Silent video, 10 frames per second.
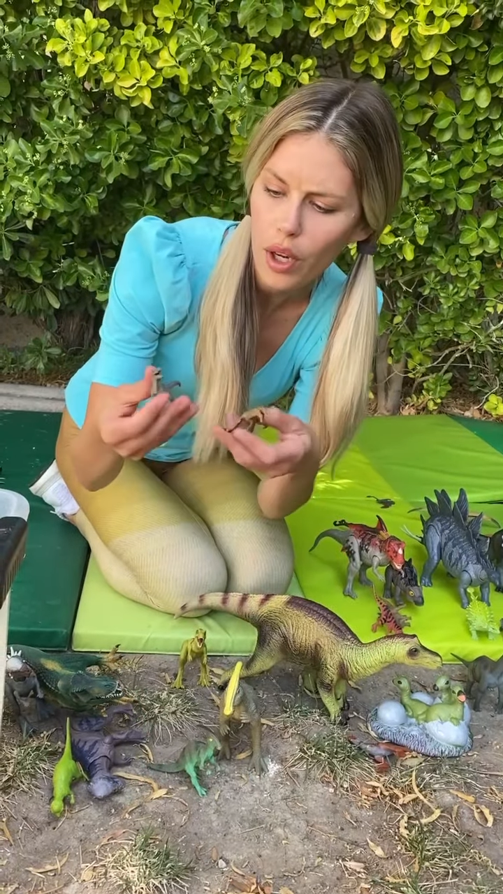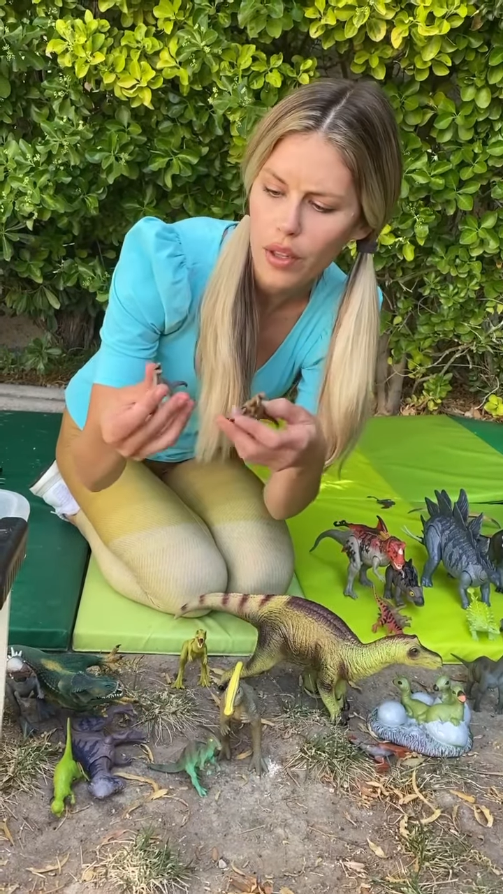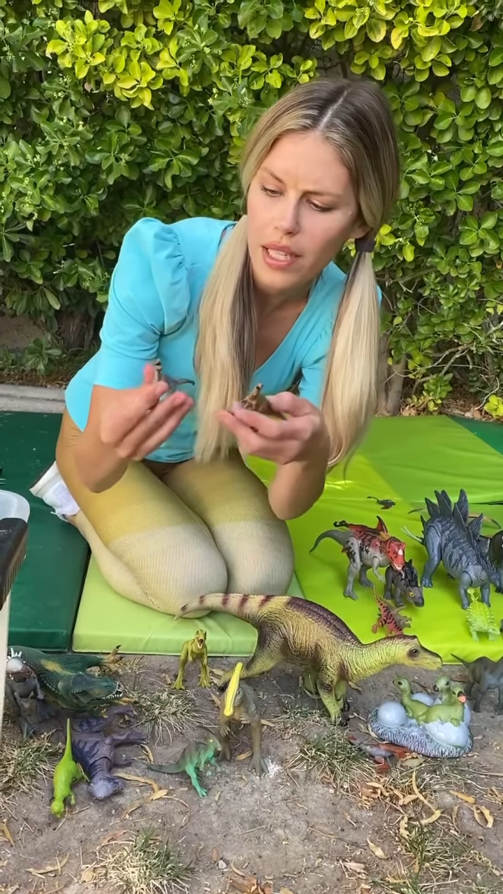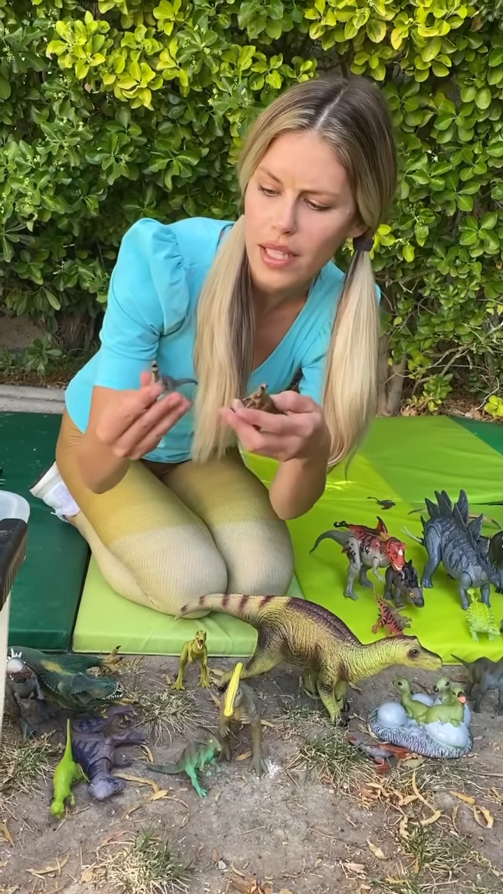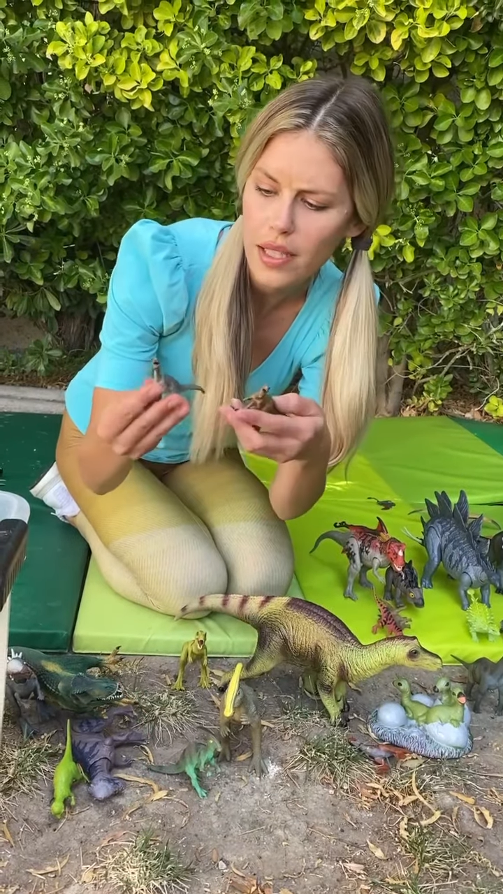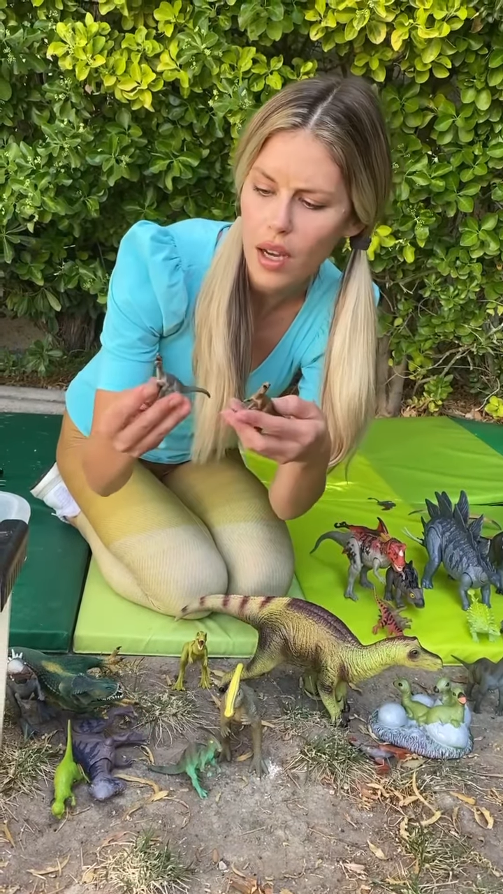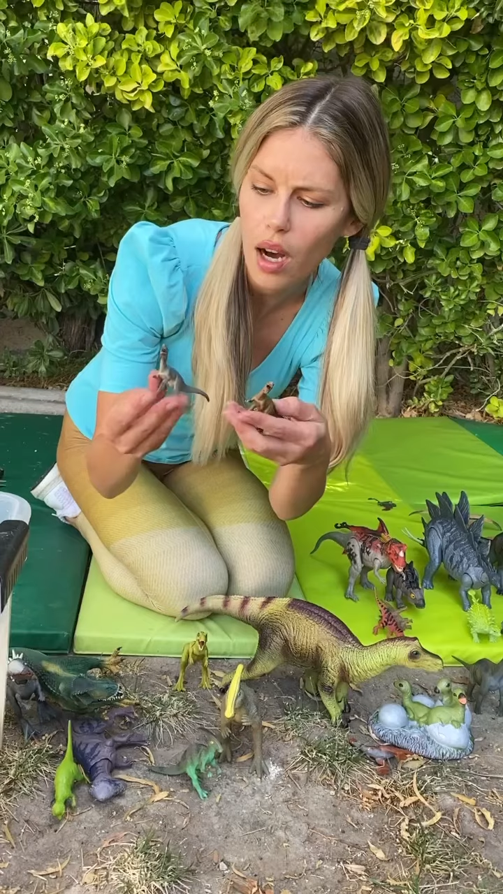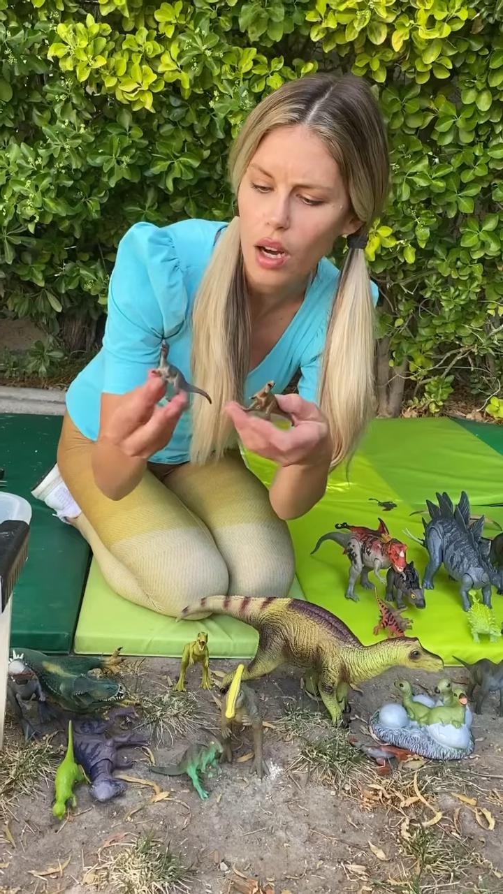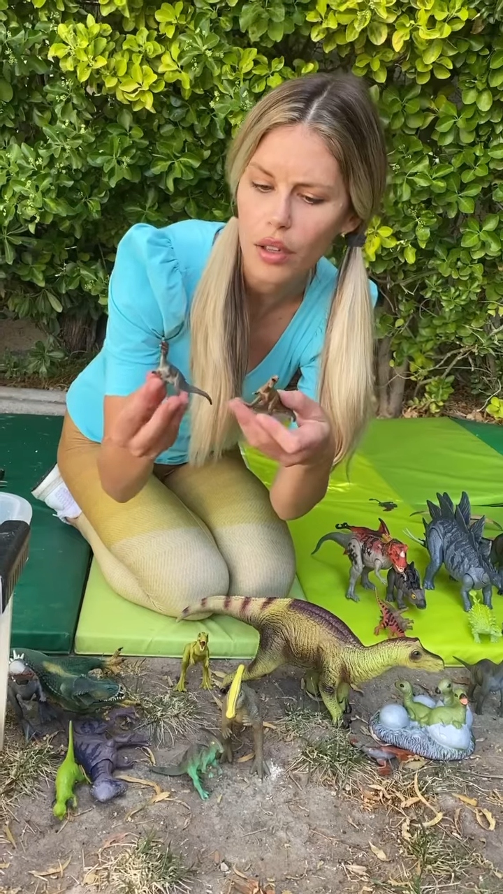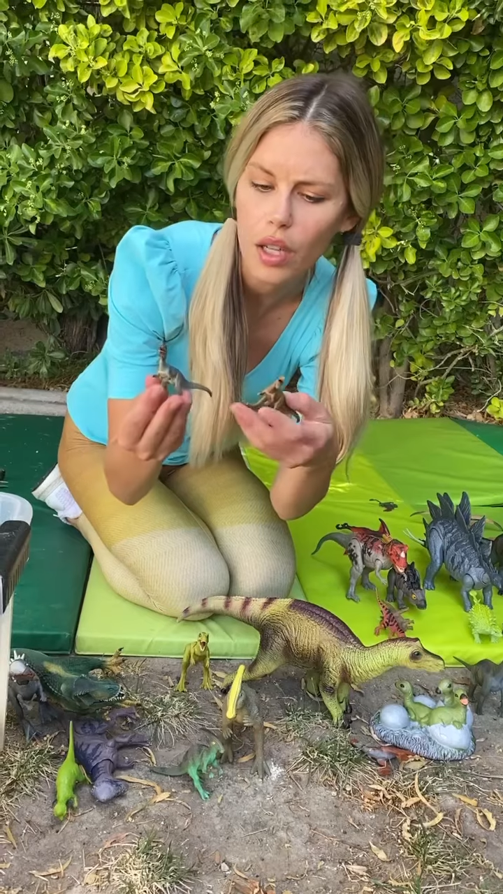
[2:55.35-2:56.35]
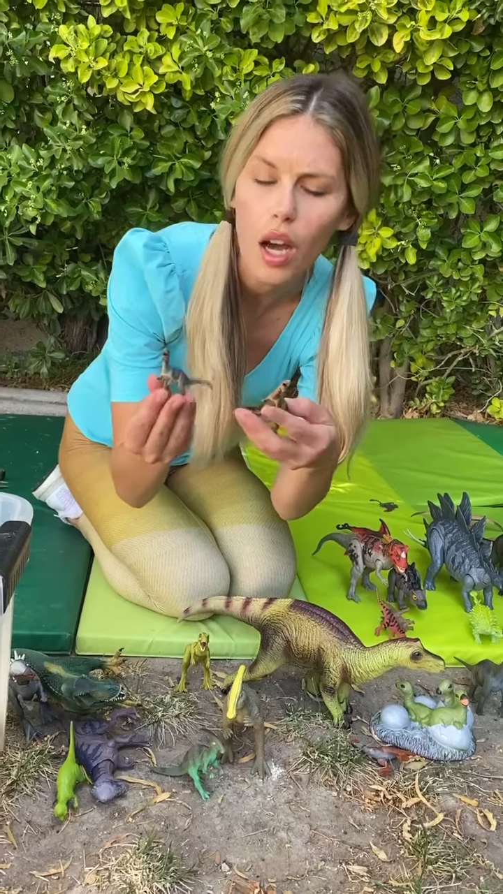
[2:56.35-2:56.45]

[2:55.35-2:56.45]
are these called?